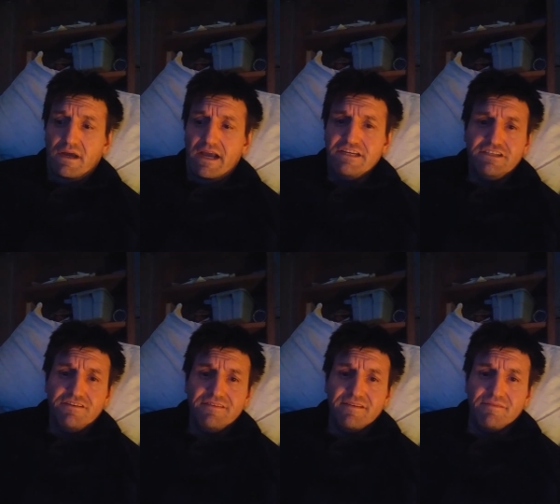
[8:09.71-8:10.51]
I just
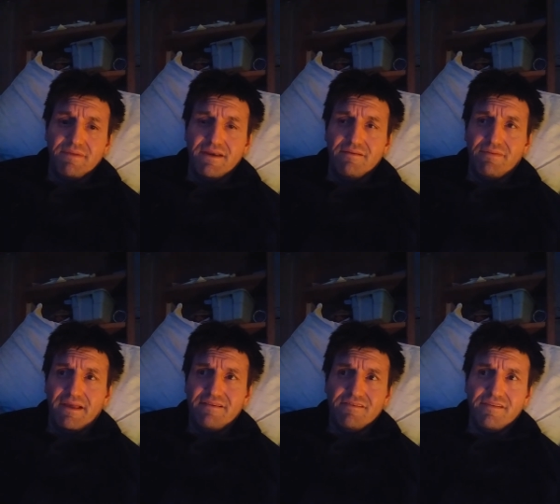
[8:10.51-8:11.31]
used it as a medium
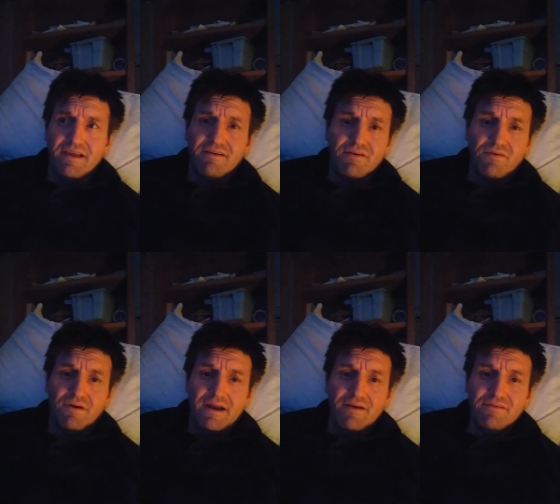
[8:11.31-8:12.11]
place or something or a
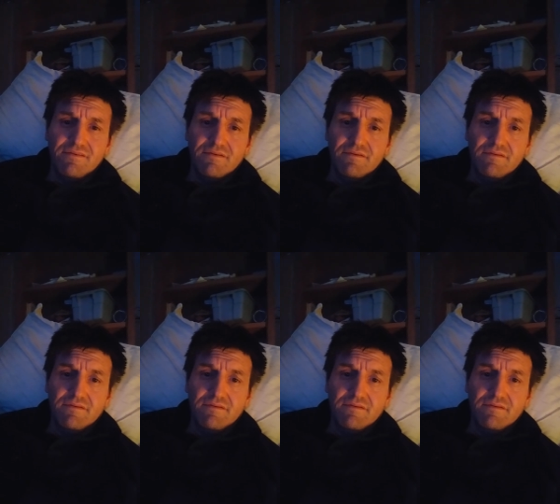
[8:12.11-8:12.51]
courthouse